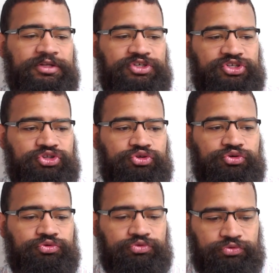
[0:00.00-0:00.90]
just
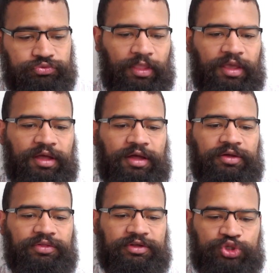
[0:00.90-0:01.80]
due to
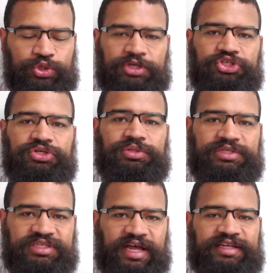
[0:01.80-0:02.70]
uh, the construction, the
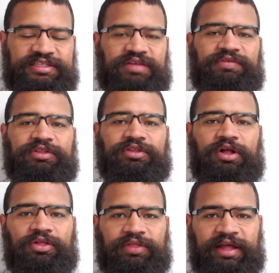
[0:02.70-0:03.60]
size of it and
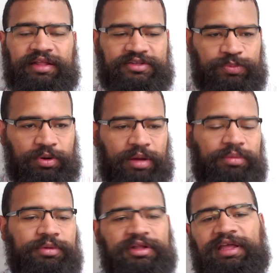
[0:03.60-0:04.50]
all of that, it's
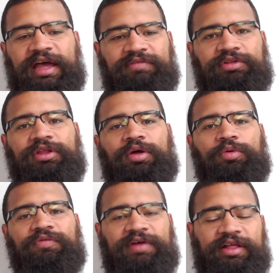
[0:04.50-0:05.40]
probably going to have a
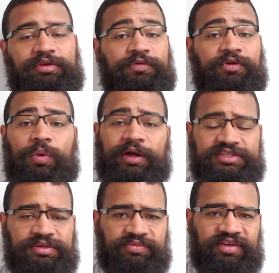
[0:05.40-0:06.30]
lower value for
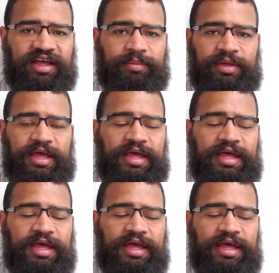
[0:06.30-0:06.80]
quite some time